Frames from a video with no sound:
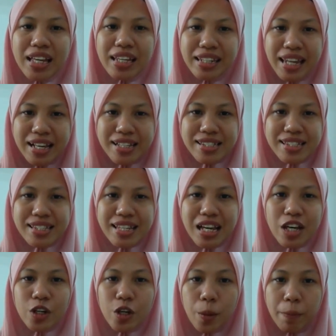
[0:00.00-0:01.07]
Next,
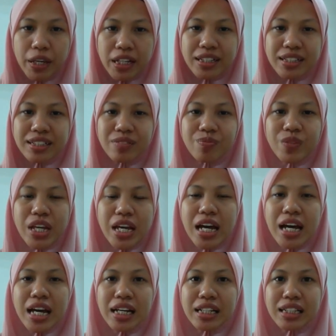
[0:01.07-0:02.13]
doping.
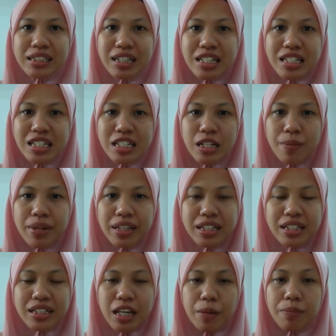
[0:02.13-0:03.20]
Transition
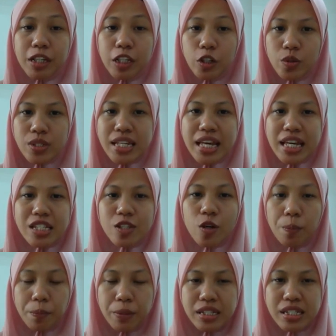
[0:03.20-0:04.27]
metal can be used as
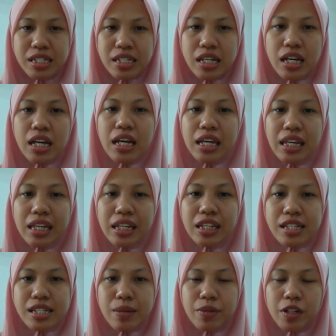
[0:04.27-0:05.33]
dopants in the
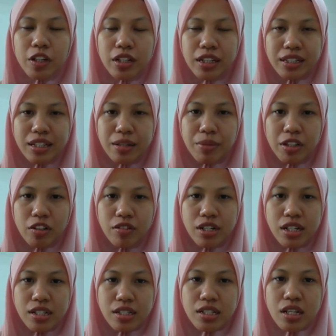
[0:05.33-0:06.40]
semiconductor
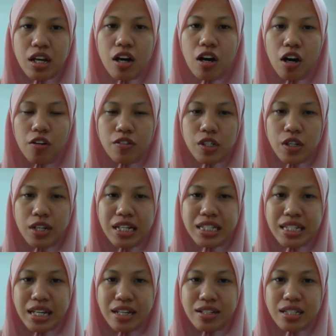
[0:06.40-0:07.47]
materials of solar
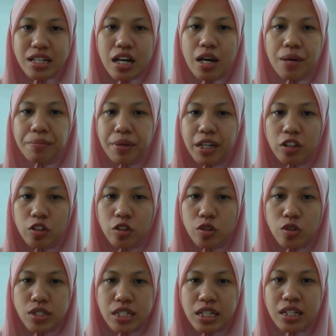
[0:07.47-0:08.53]
cells by
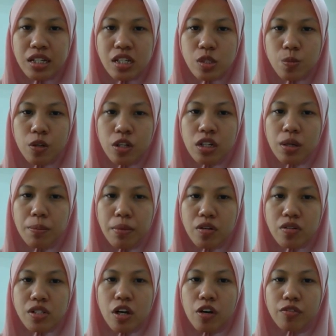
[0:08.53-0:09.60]
introducing small
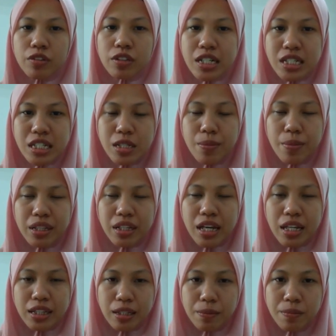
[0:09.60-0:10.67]
amounts of transition metal
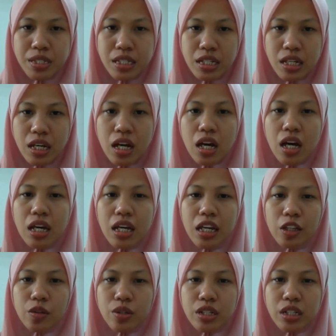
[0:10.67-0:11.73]
atoms
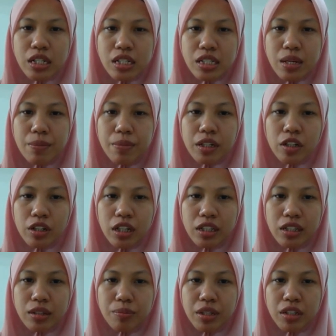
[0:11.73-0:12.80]
into the
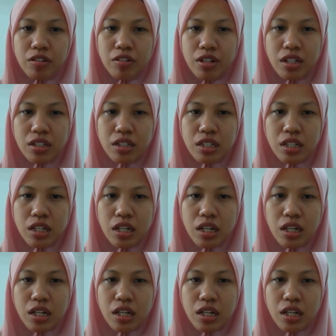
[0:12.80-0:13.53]
semiconductor materials